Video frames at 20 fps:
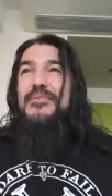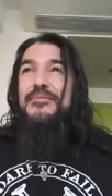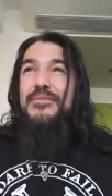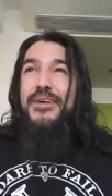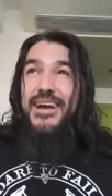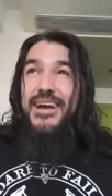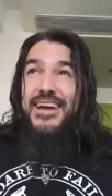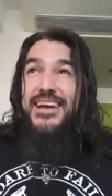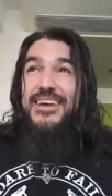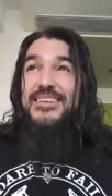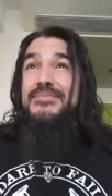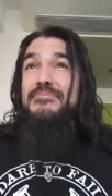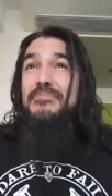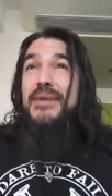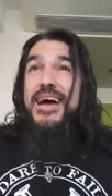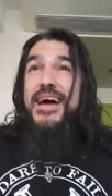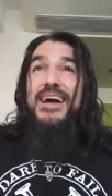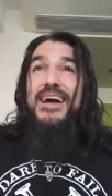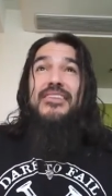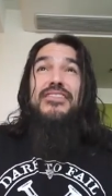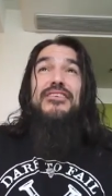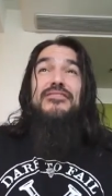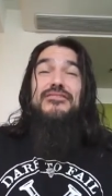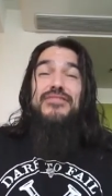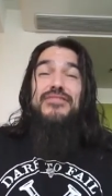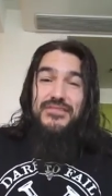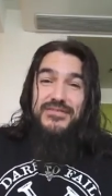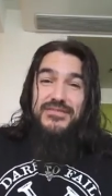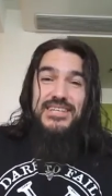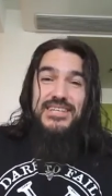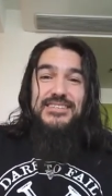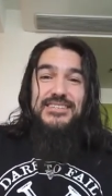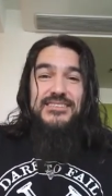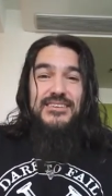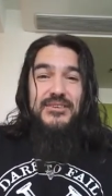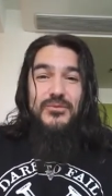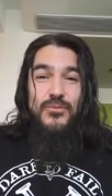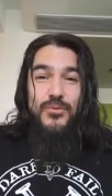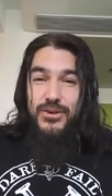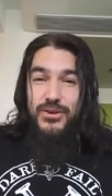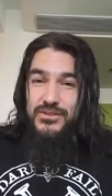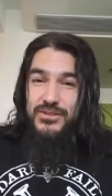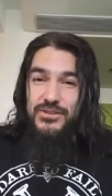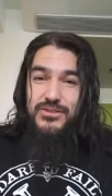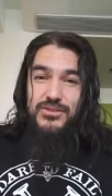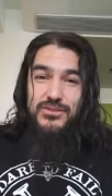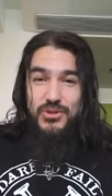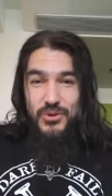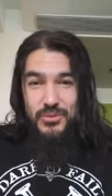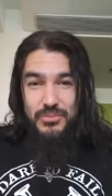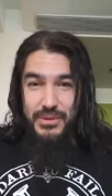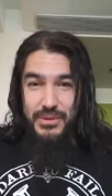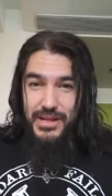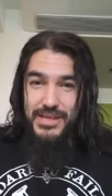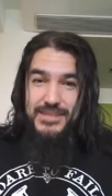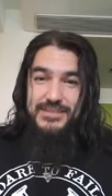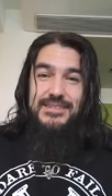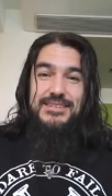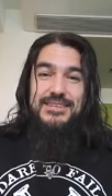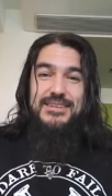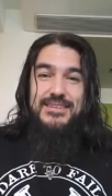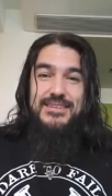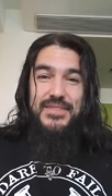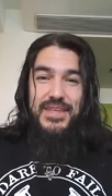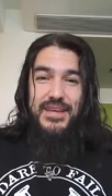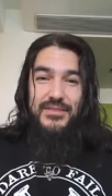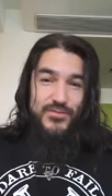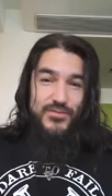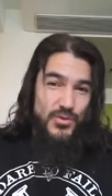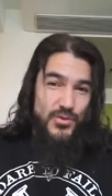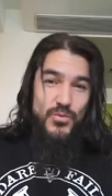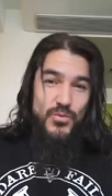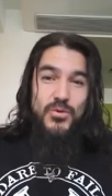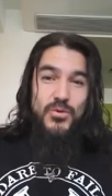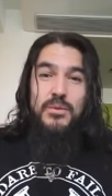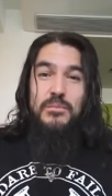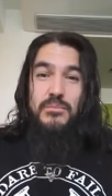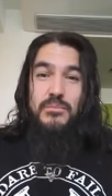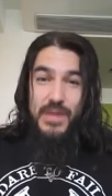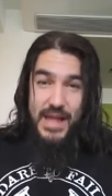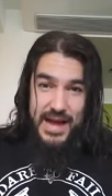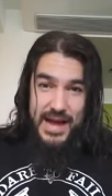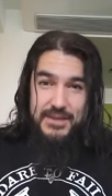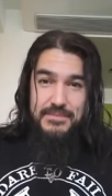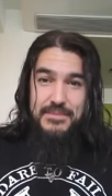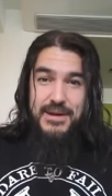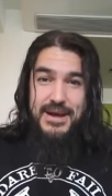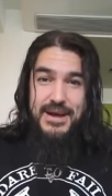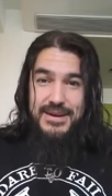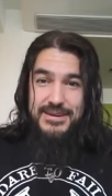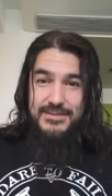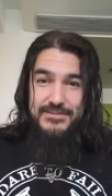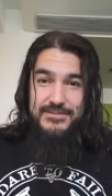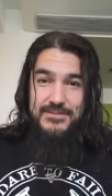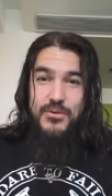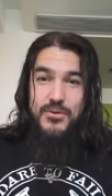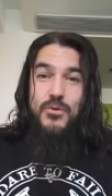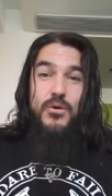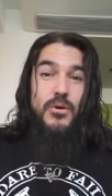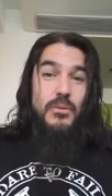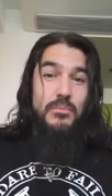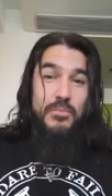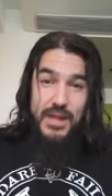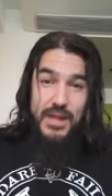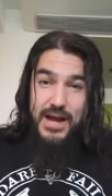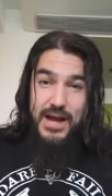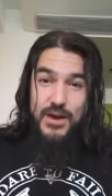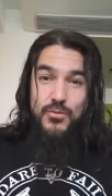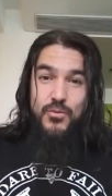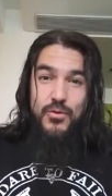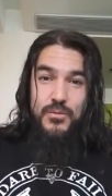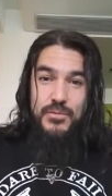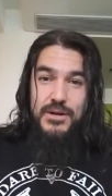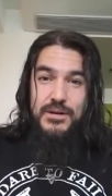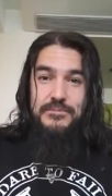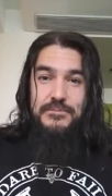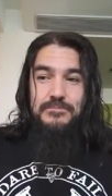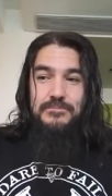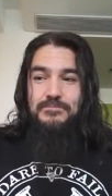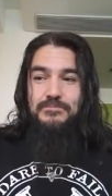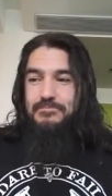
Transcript: But I guess back in the 50s, it wasn't so pleasant if you were a black man or a black woman.